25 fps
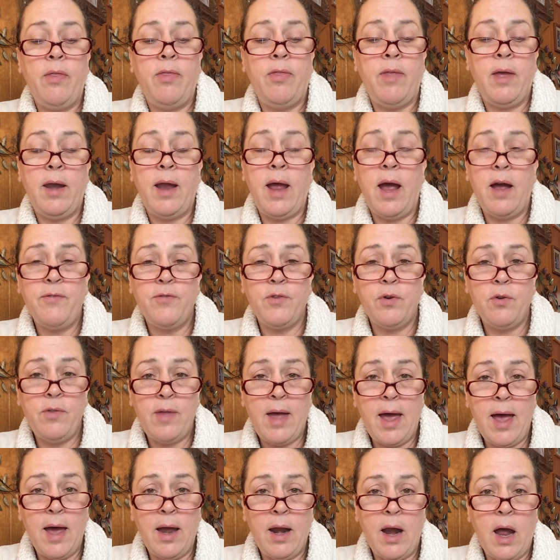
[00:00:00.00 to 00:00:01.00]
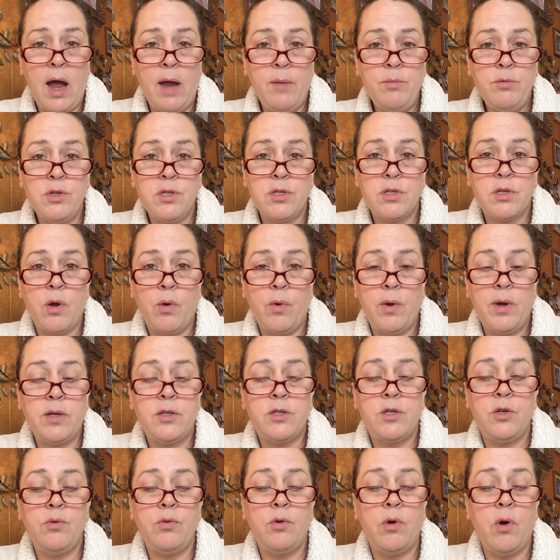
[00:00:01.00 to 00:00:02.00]
then after that, I'm just going
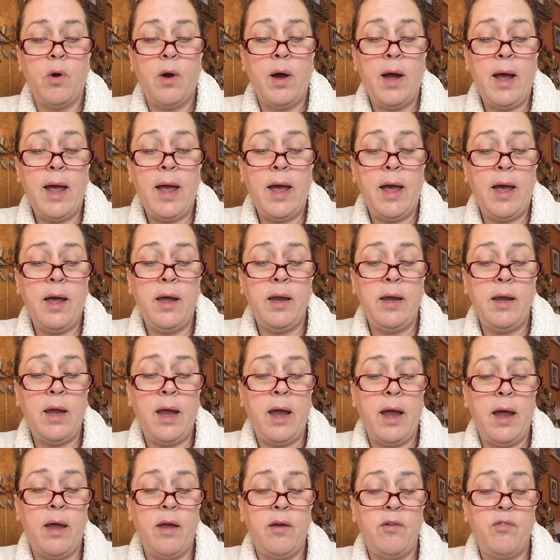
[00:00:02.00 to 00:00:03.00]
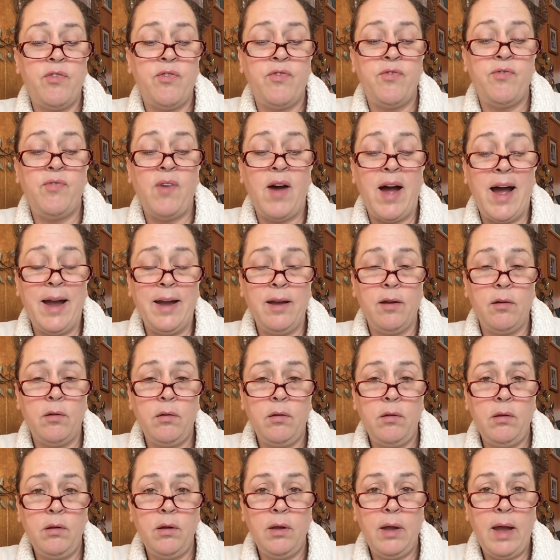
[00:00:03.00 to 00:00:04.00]
to go ahead and
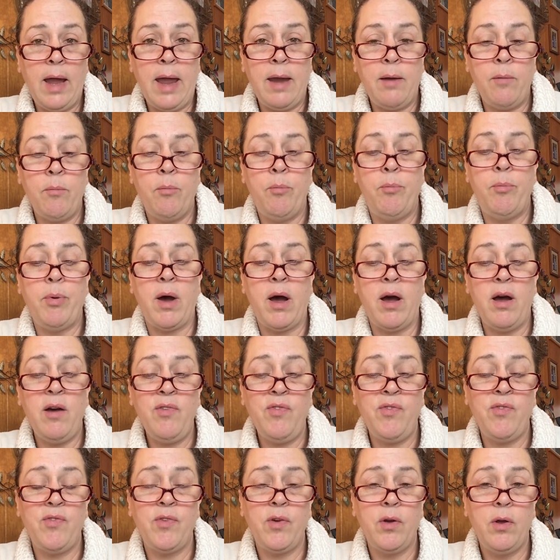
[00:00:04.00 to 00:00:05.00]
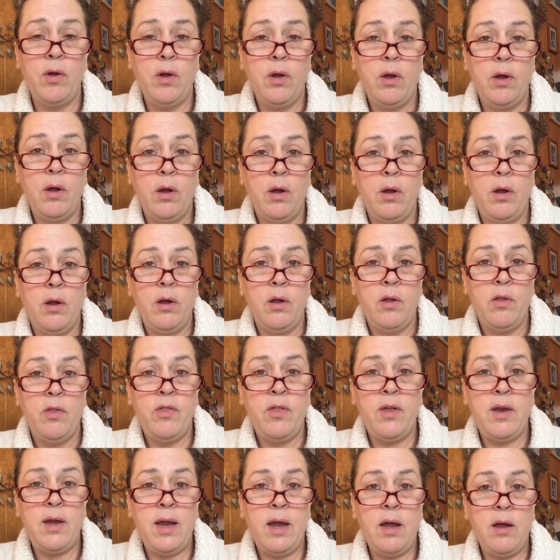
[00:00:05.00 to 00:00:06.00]
file and buff
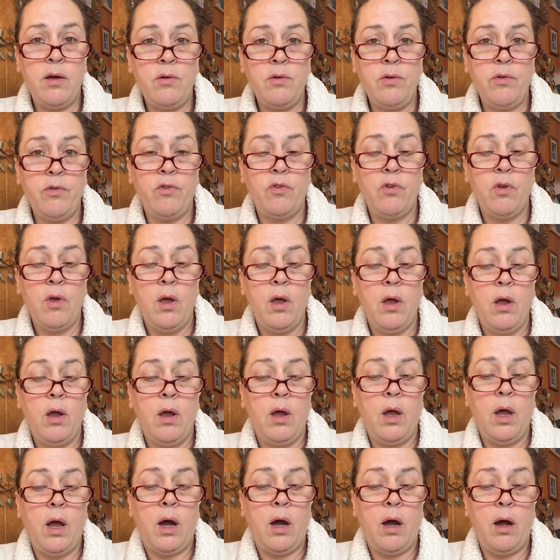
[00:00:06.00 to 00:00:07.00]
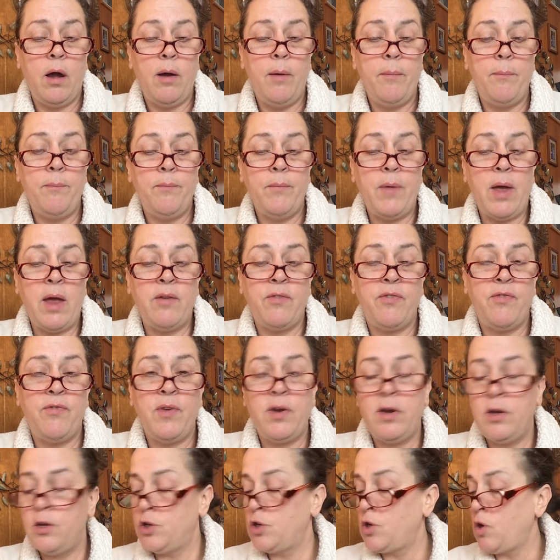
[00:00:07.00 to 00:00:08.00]
the nails, and
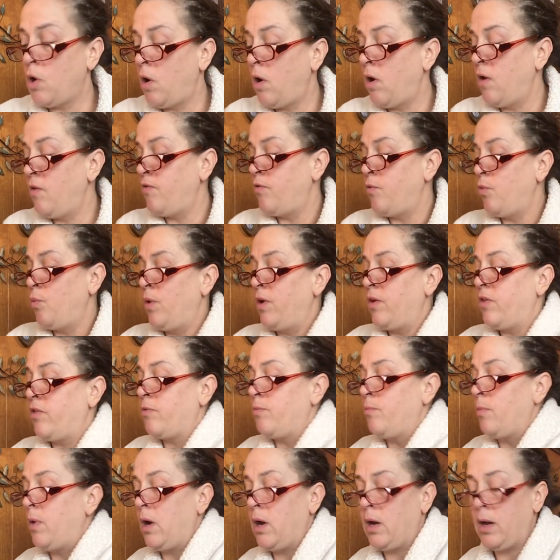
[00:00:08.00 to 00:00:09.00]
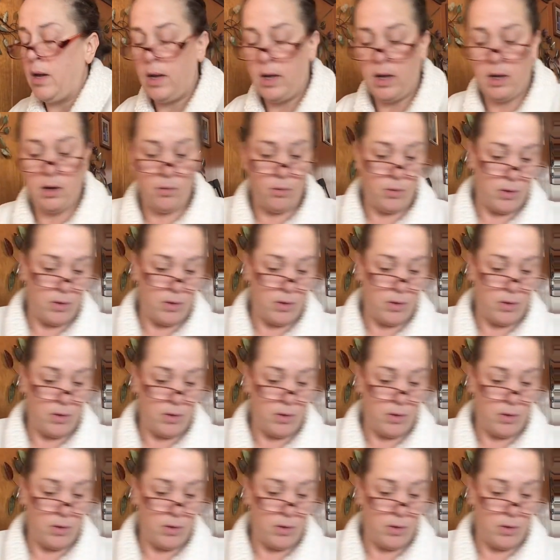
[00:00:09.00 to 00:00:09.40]
finish off with my,